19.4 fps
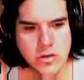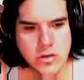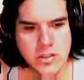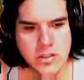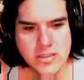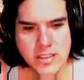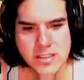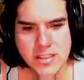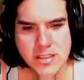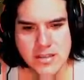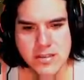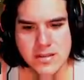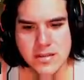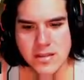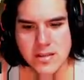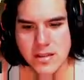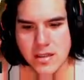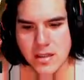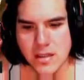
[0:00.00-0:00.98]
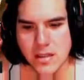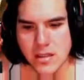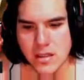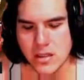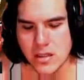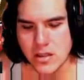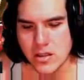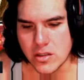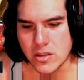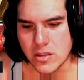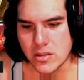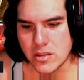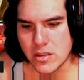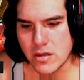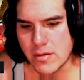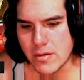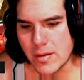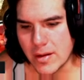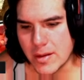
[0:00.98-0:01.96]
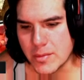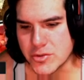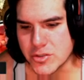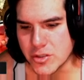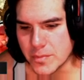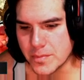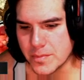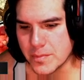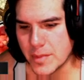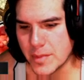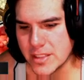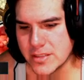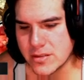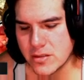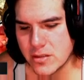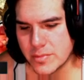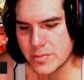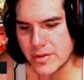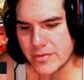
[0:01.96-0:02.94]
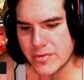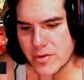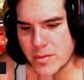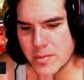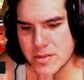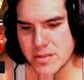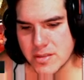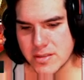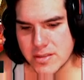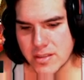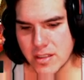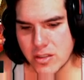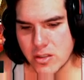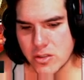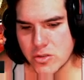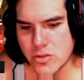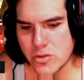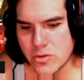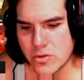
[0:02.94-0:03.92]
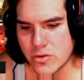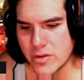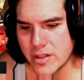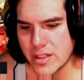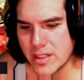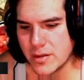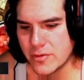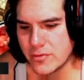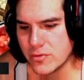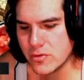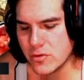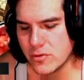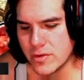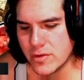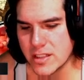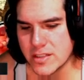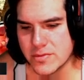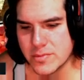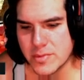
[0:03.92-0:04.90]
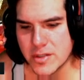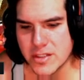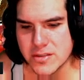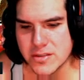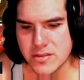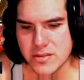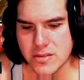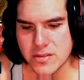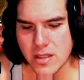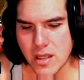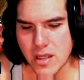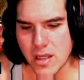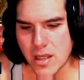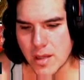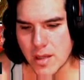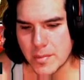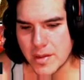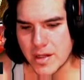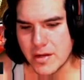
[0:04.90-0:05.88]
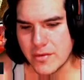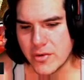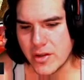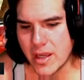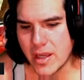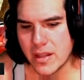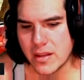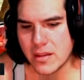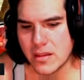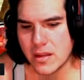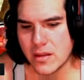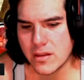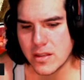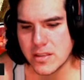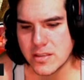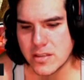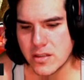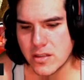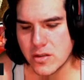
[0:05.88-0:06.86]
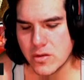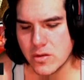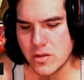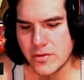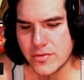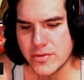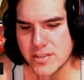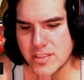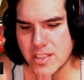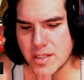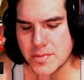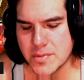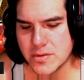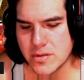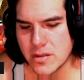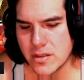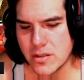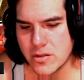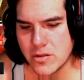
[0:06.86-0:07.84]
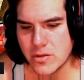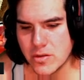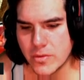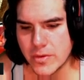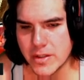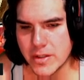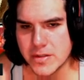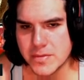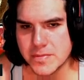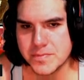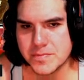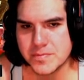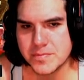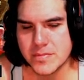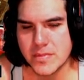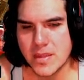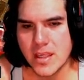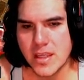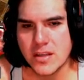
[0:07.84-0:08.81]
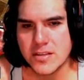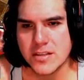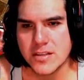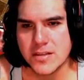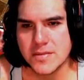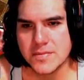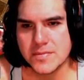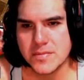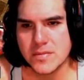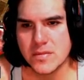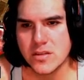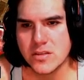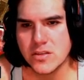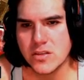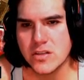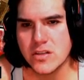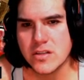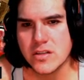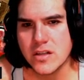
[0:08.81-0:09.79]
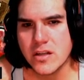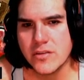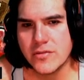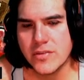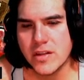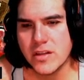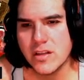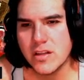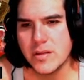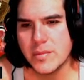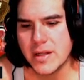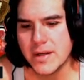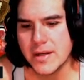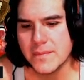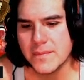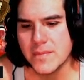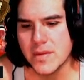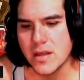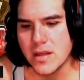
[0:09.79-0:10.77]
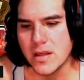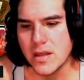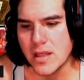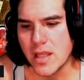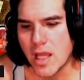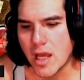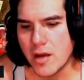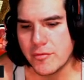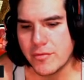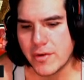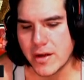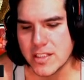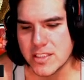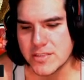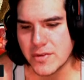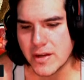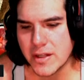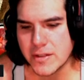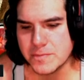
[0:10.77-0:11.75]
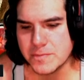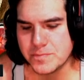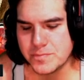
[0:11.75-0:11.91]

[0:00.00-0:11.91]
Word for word: Oh, this guy's here. Dear Artful Job, based on your performance, I say you two are already full-fledged bracers. But don't forget that these are the only first steps in your career. Thank you, sir. So Kurt, you feeling any better? I'm fine, just fine.